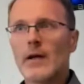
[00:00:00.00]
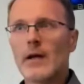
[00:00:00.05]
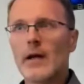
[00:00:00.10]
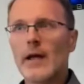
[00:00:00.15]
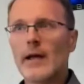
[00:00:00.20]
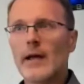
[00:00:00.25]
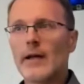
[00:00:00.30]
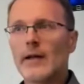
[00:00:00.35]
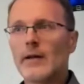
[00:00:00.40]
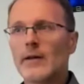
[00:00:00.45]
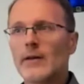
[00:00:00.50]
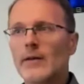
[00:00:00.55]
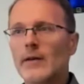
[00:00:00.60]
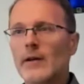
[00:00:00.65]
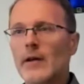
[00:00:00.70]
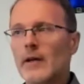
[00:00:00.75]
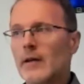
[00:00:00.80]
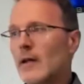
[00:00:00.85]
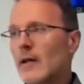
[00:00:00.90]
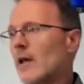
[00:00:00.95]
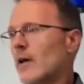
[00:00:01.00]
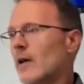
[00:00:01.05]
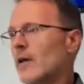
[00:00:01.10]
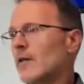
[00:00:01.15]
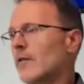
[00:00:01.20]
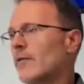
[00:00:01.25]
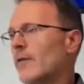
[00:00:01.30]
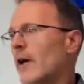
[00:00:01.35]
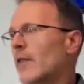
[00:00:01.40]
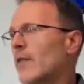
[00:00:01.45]
And yeah,
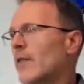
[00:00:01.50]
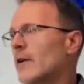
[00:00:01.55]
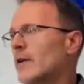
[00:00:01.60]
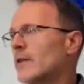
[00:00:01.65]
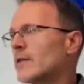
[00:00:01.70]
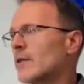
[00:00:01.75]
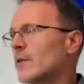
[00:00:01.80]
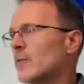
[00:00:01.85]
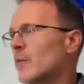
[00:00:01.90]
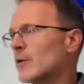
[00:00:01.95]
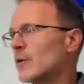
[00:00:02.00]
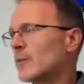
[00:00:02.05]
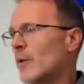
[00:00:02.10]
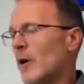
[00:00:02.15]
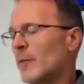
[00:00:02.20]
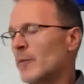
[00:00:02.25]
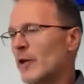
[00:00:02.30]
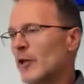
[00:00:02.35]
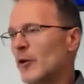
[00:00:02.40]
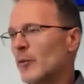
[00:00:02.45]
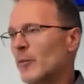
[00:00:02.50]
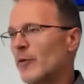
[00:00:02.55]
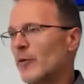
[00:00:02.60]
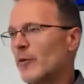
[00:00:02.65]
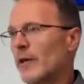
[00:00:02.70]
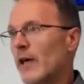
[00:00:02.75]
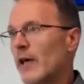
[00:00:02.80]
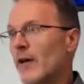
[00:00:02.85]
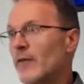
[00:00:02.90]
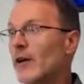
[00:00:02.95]
the fact that it's the most popular
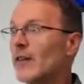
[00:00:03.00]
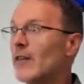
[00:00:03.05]
movie ever,